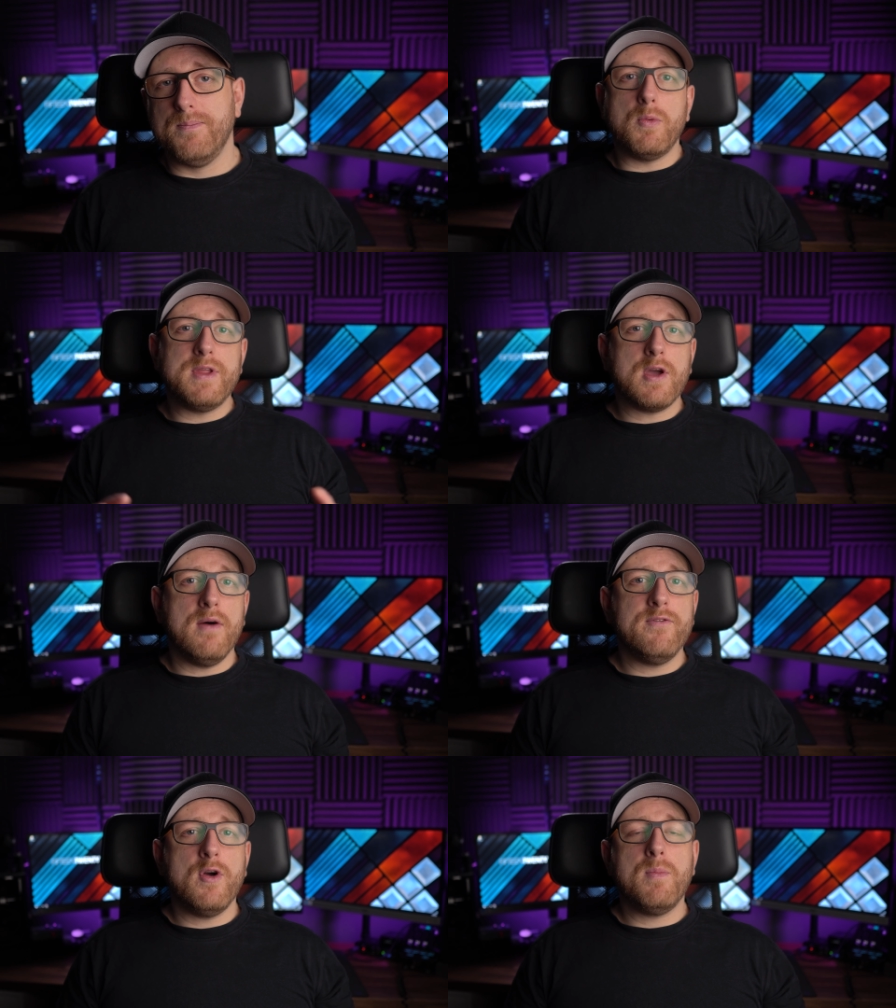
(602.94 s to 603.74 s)
But with the
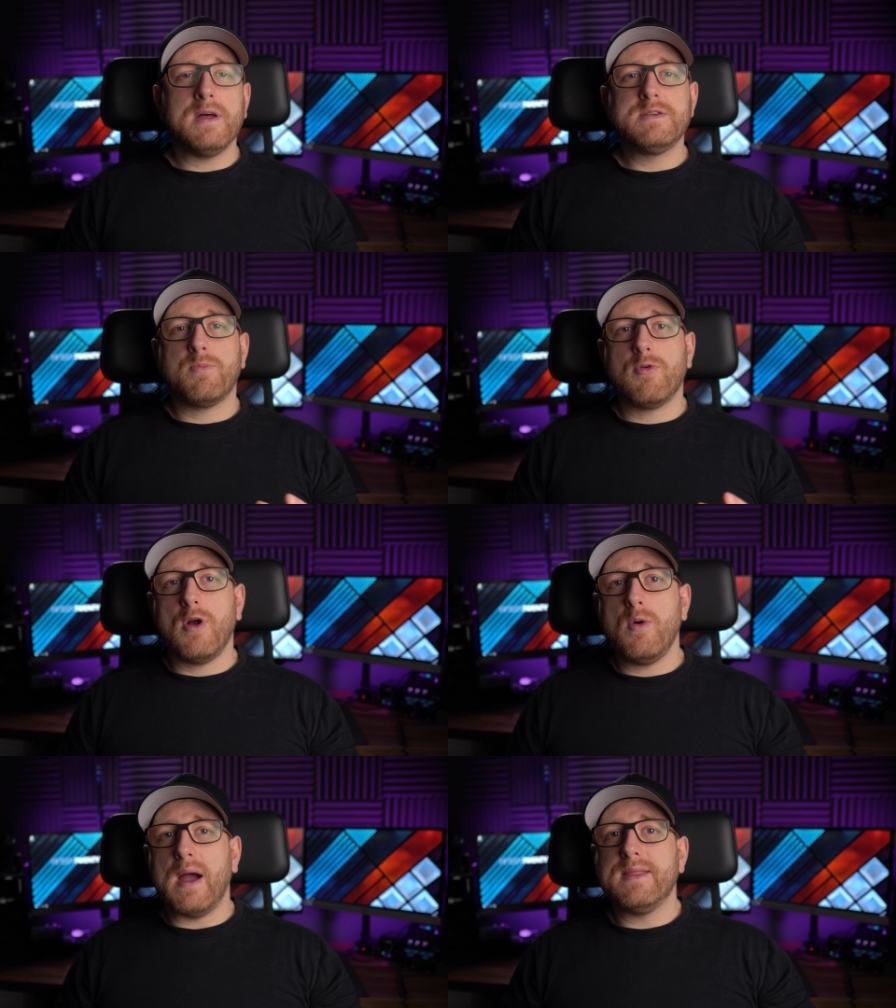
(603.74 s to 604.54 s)
ComfoBuds
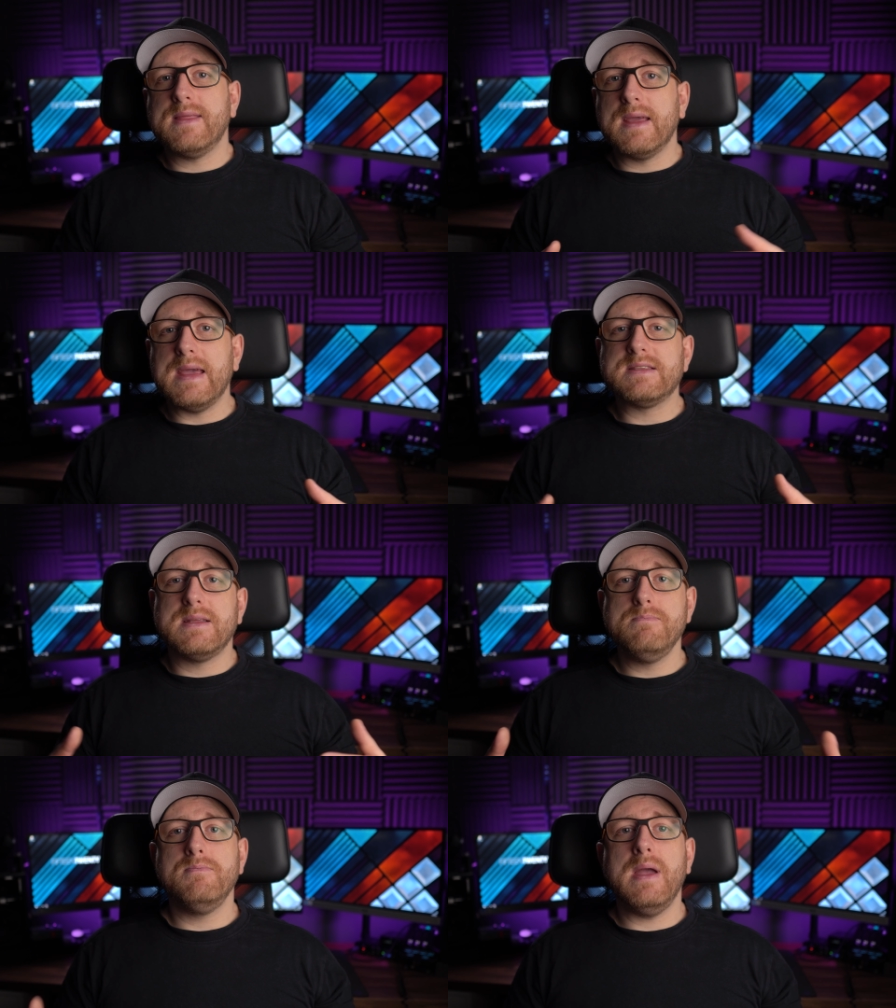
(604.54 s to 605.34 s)
Pro, I think it's
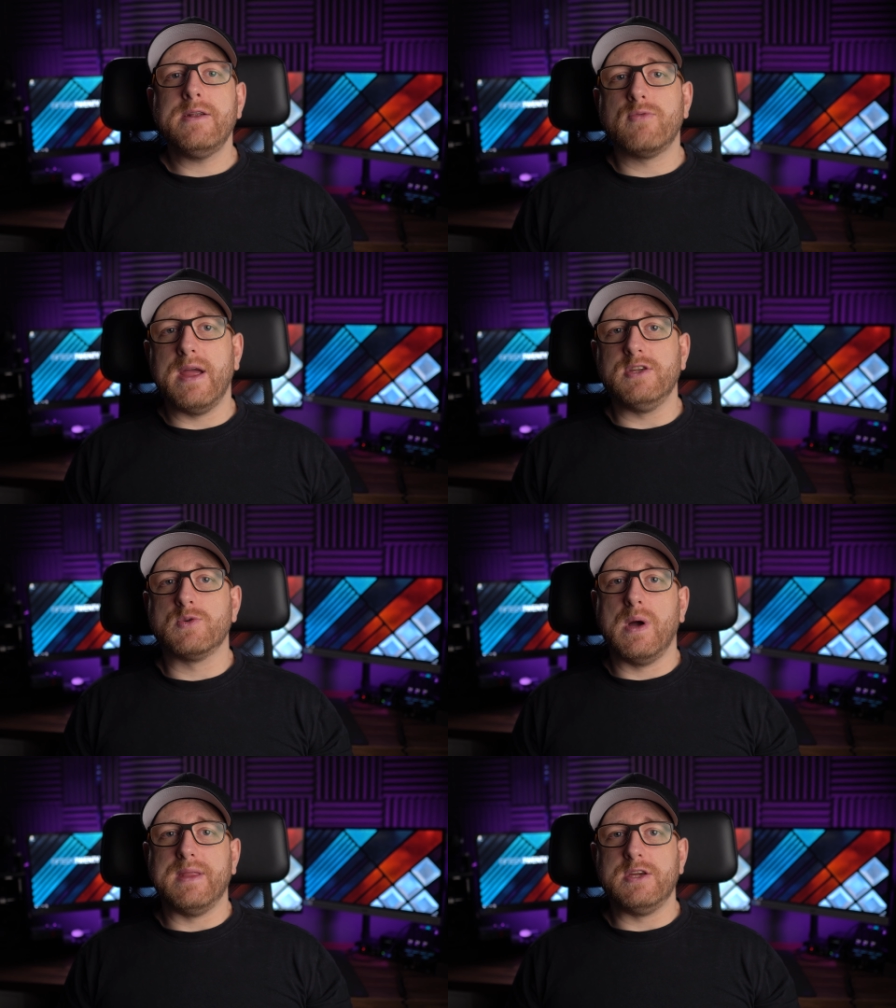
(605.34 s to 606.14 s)
the
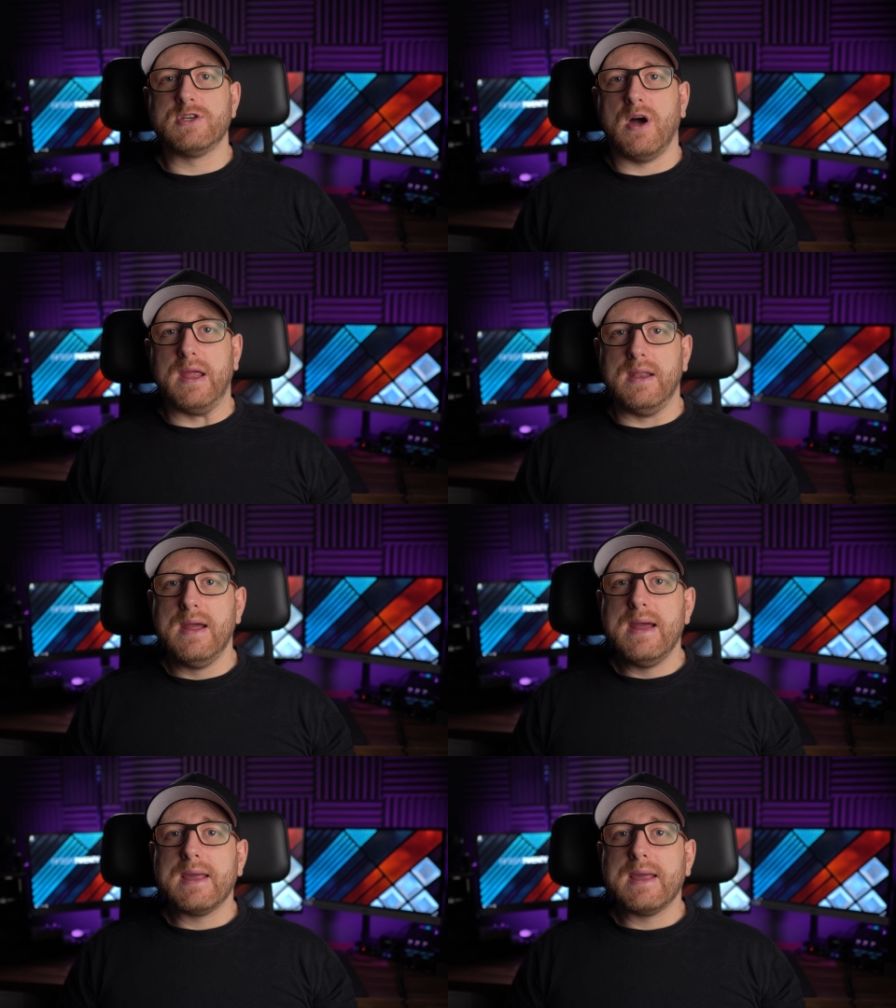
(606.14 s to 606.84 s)
mid-range where they shine,